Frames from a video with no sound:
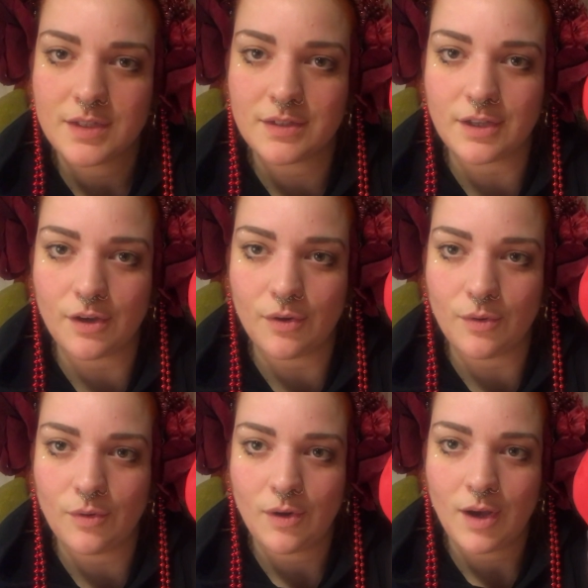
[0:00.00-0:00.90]
So
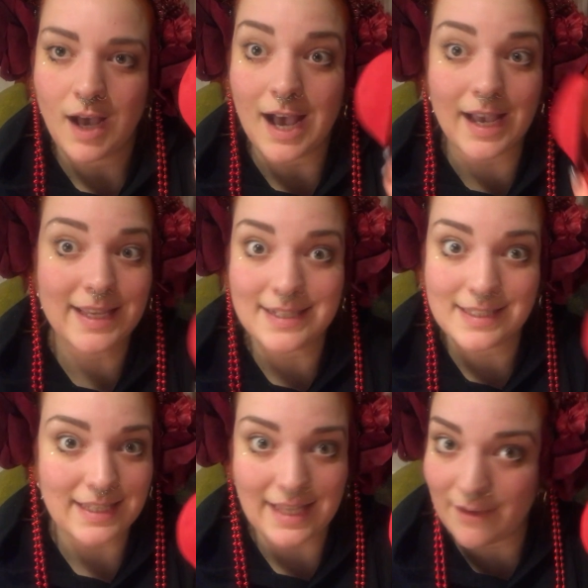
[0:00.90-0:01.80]
I can
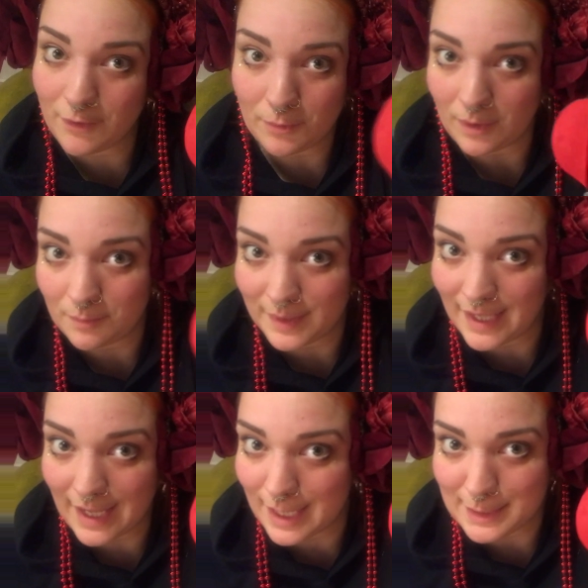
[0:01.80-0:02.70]
see everyone, but
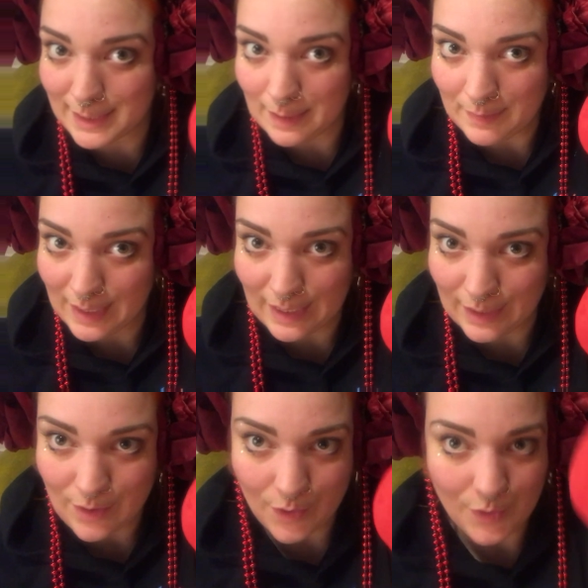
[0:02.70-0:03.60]
they can't see me.
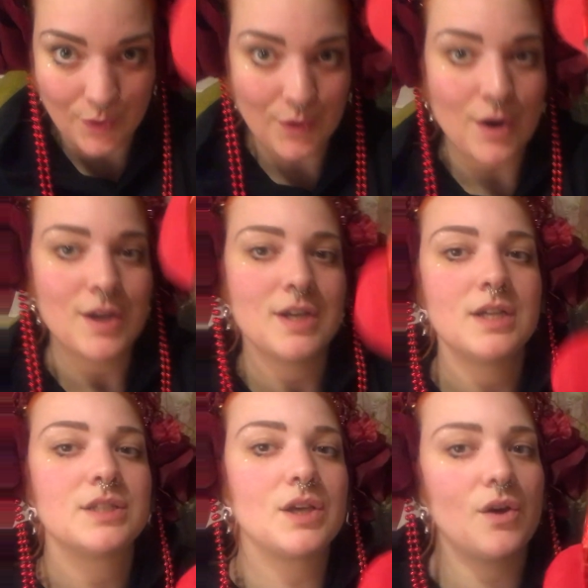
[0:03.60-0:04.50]

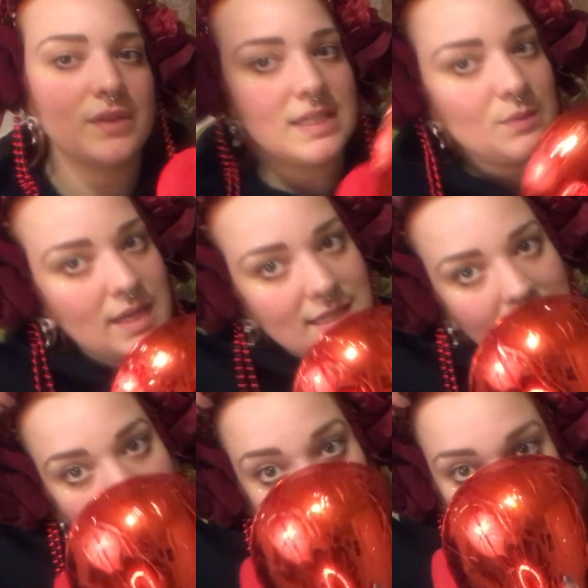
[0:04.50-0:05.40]
So this was
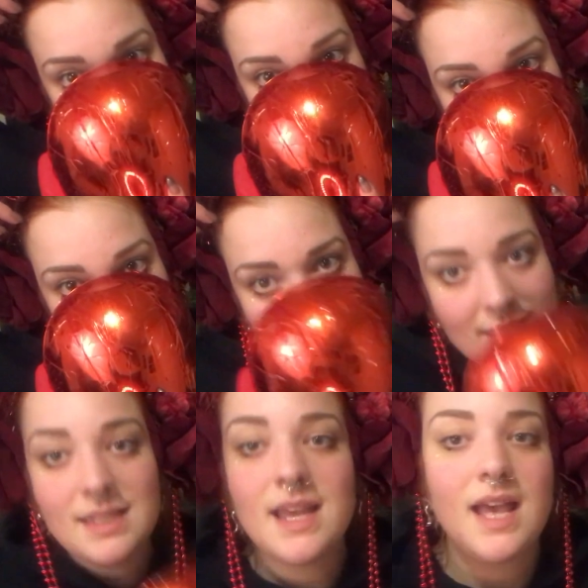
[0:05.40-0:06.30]
the
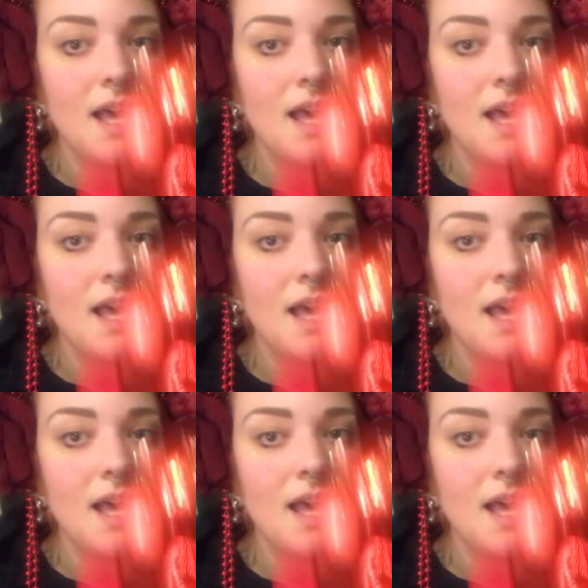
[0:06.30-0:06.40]
headdress